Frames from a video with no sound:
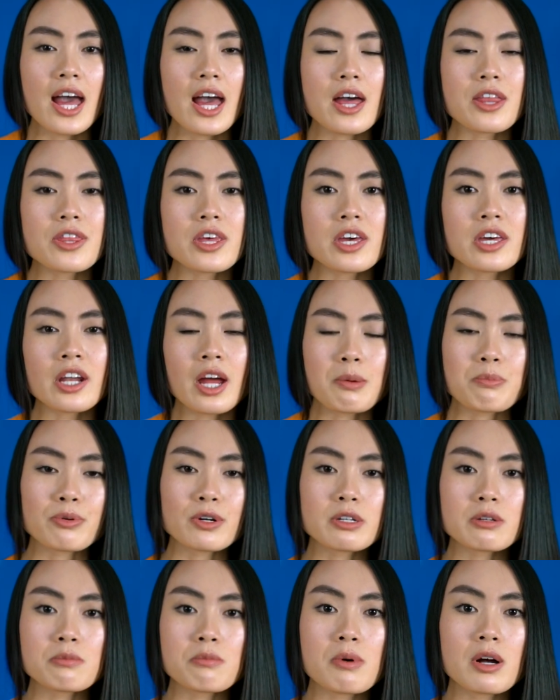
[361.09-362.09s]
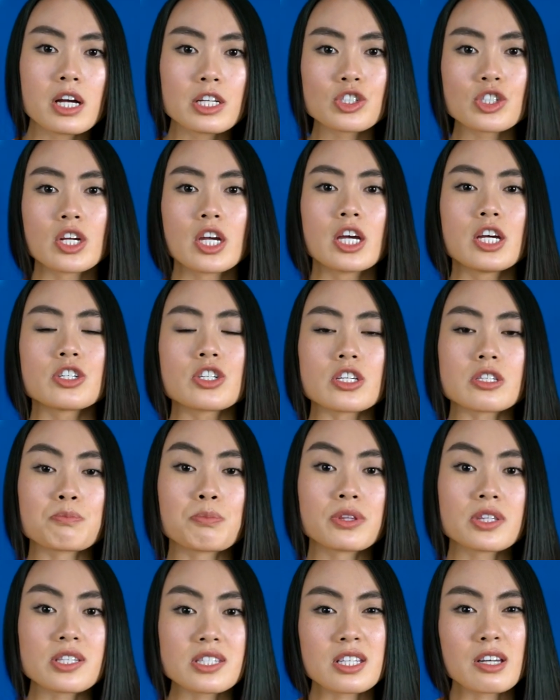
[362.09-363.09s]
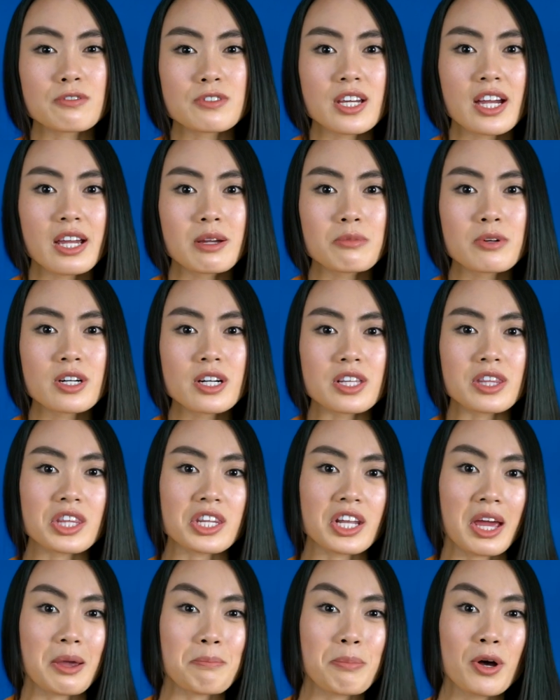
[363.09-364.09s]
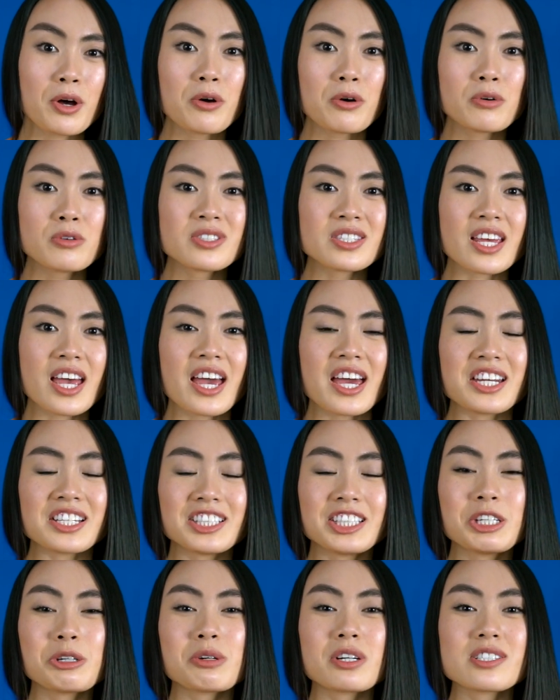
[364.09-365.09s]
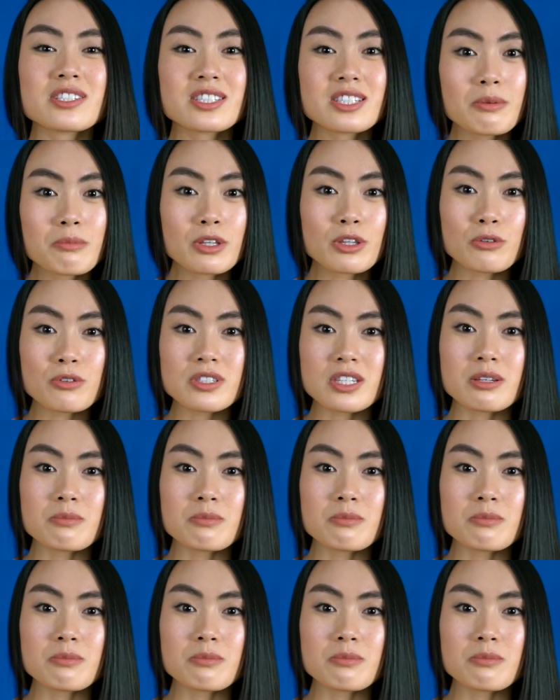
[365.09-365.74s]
and then I pretty much just put the self timer and then I pose, and here are some of those